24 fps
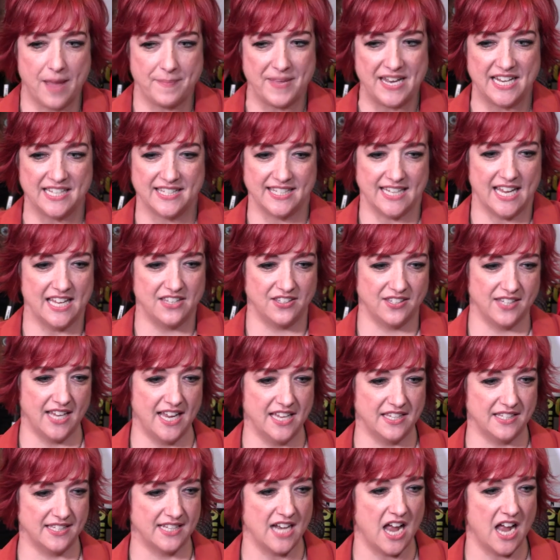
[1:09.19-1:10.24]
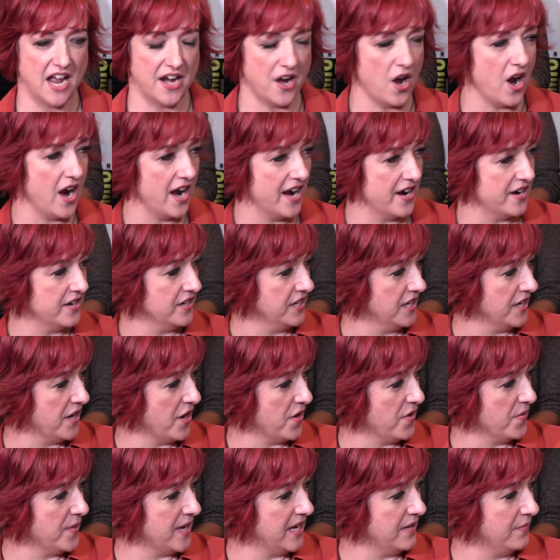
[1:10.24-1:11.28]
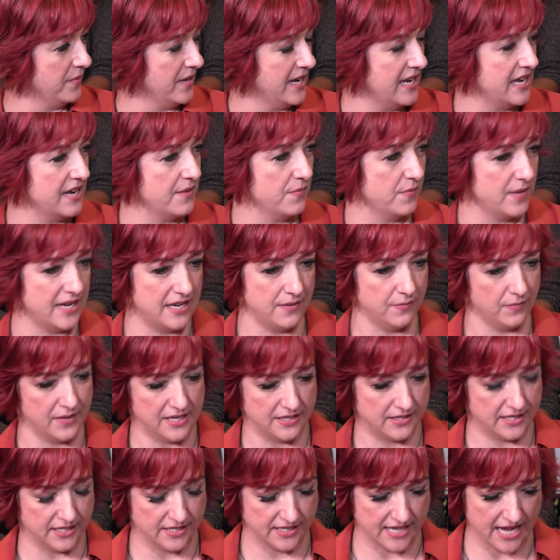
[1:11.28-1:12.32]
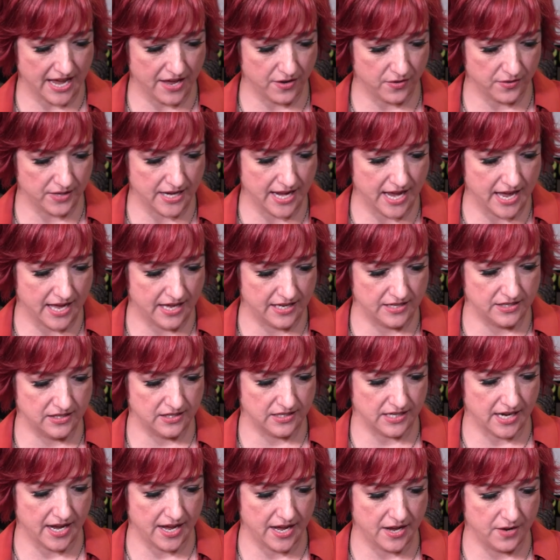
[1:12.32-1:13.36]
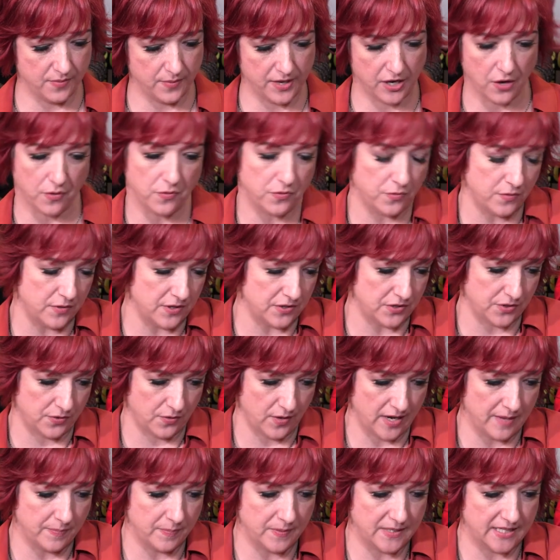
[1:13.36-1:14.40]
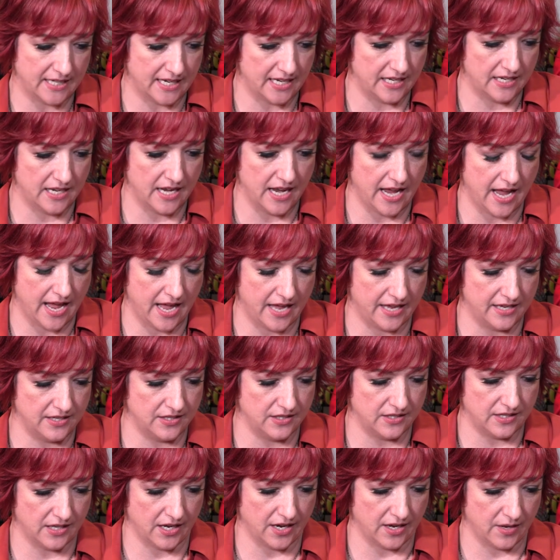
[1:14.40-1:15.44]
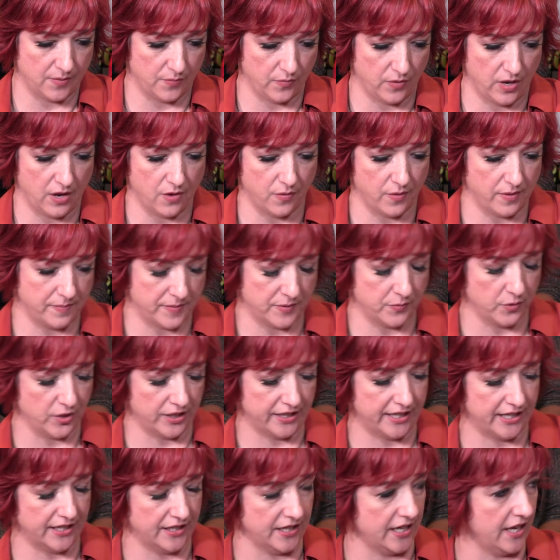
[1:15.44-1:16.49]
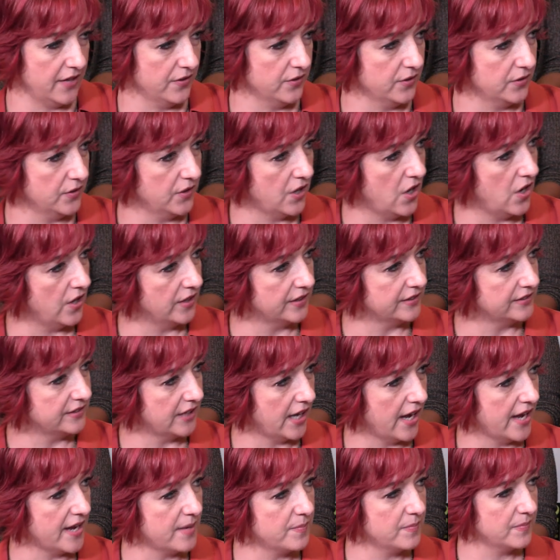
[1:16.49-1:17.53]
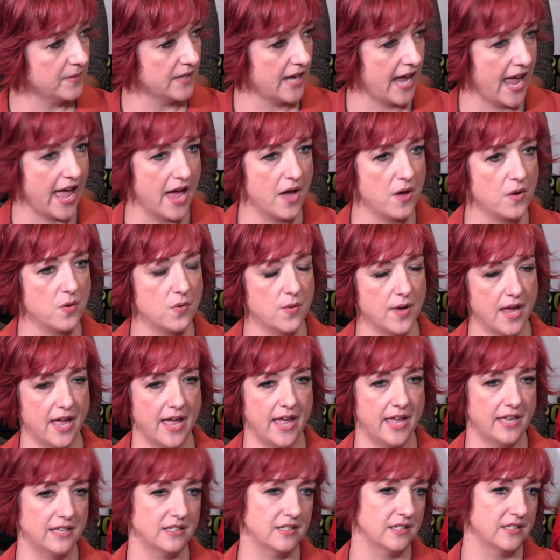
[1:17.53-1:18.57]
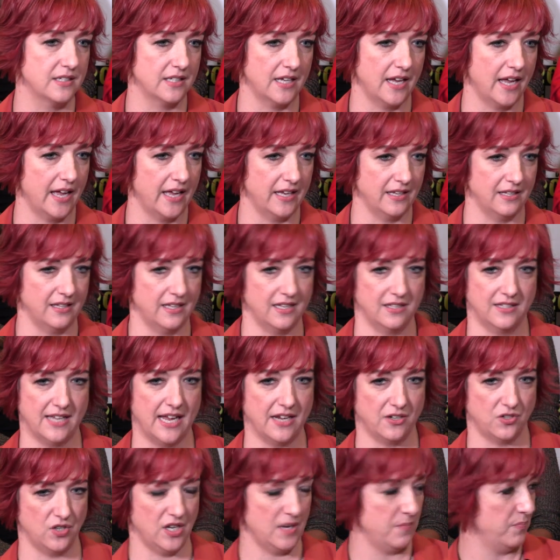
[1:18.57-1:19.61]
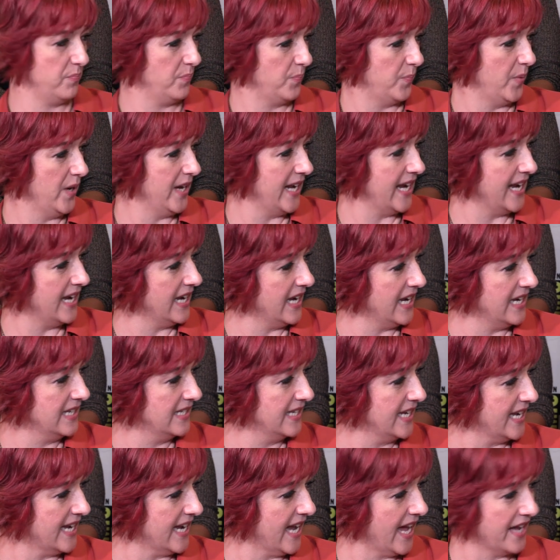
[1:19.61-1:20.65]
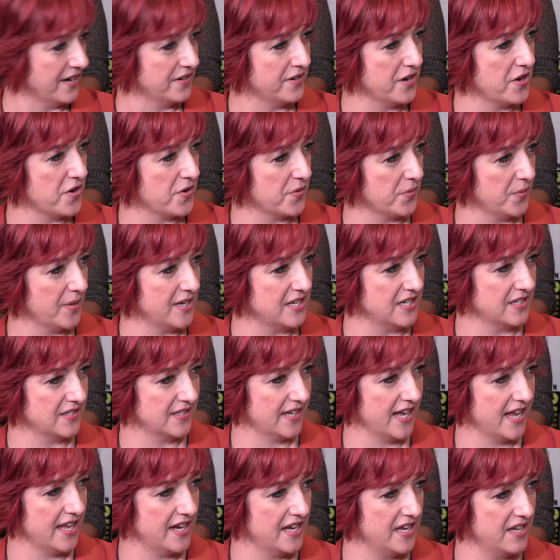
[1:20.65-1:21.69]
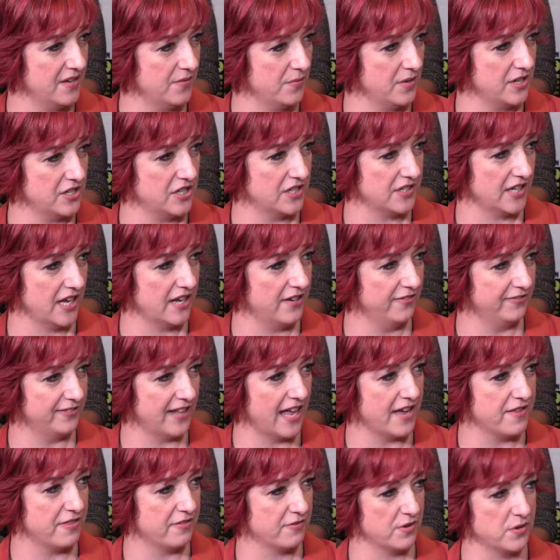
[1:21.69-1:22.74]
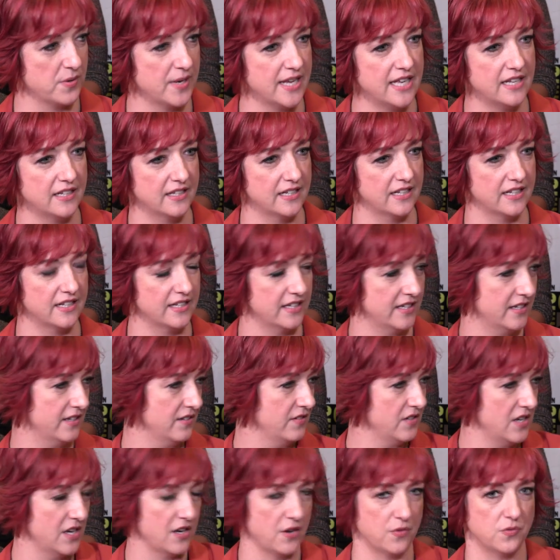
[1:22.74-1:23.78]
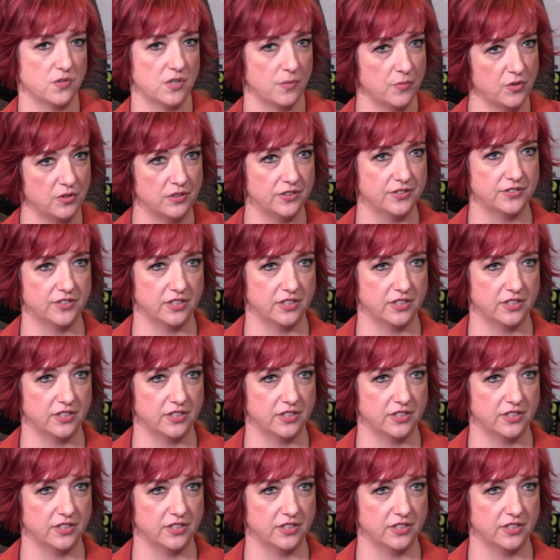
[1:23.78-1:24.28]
I mean, it's not hard. You know, we sit down and we go through the script and you know, we've been working together a long time now, and it's actually pretty easy. I don't know. We just kind of fly through it, and you know, someone will